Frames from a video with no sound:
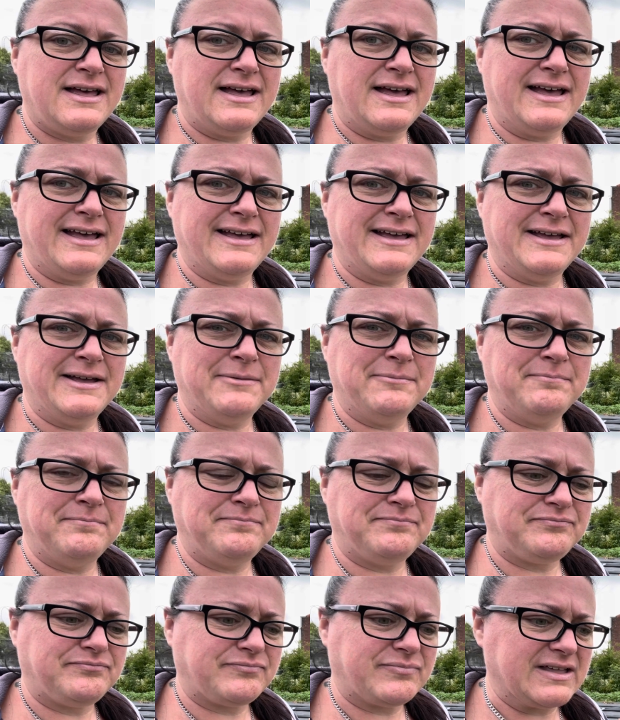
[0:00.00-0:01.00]

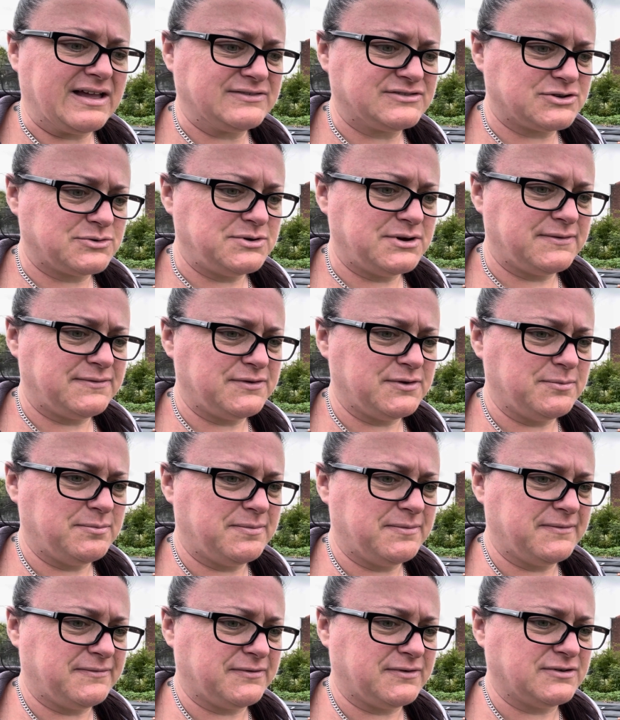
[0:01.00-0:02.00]
I've shown you a few
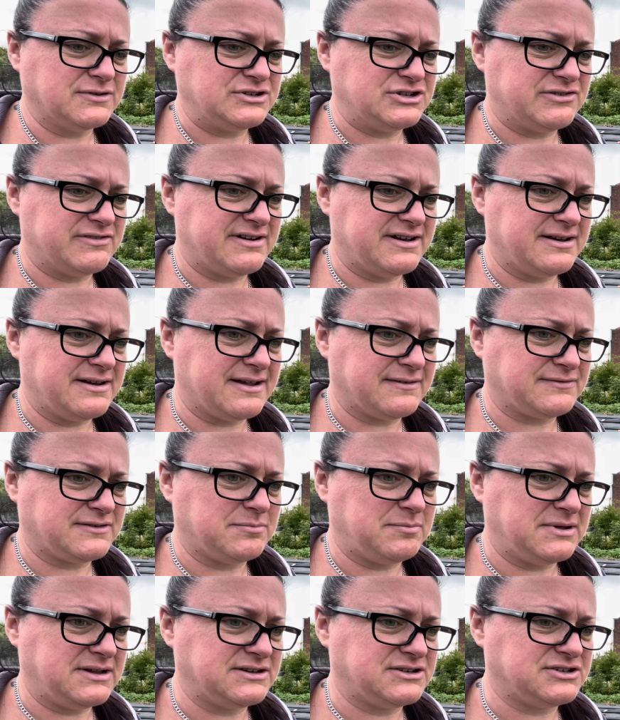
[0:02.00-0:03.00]
before, during and after
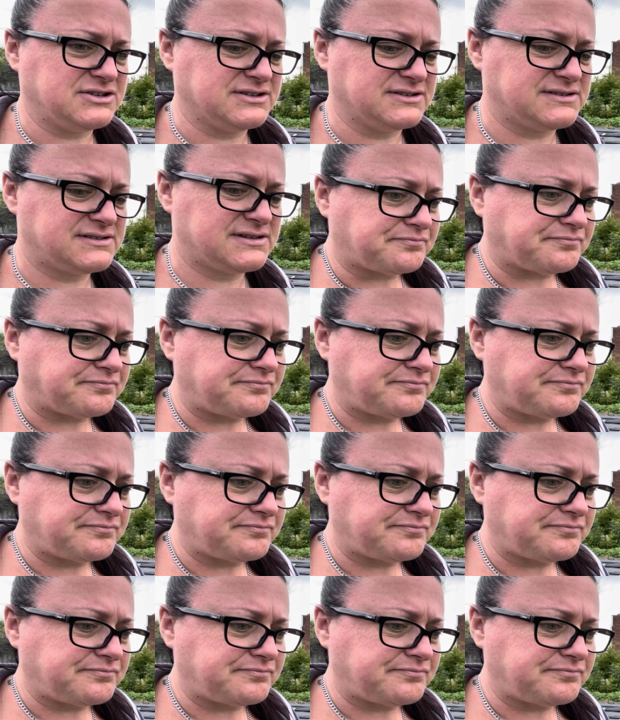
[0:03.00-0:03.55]
pictures.